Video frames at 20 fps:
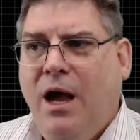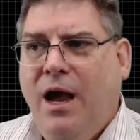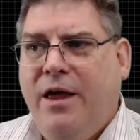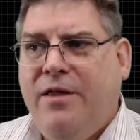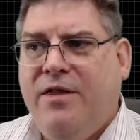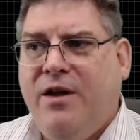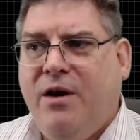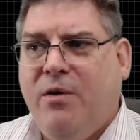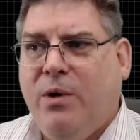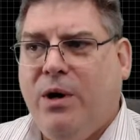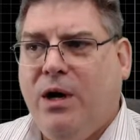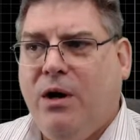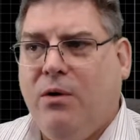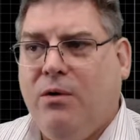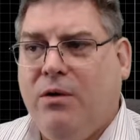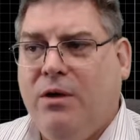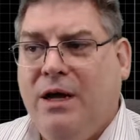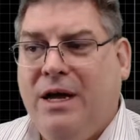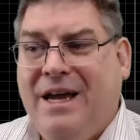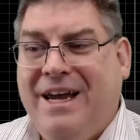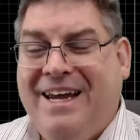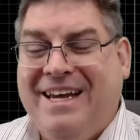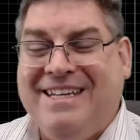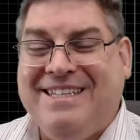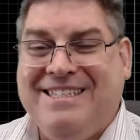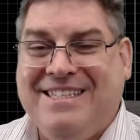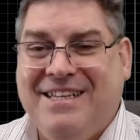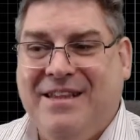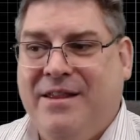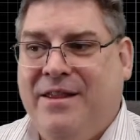And there we go.
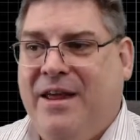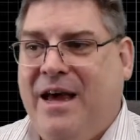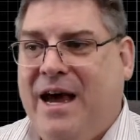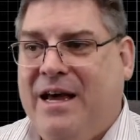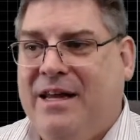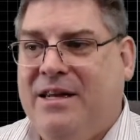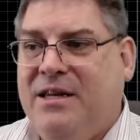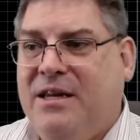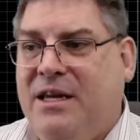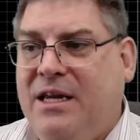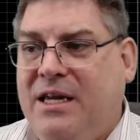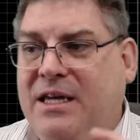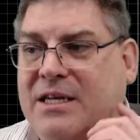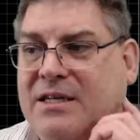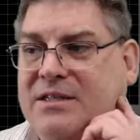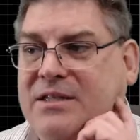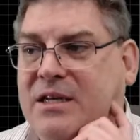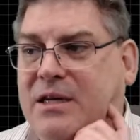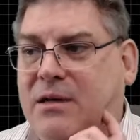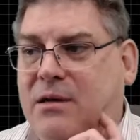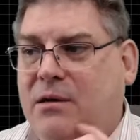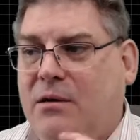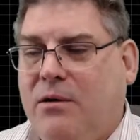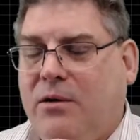It's that easy.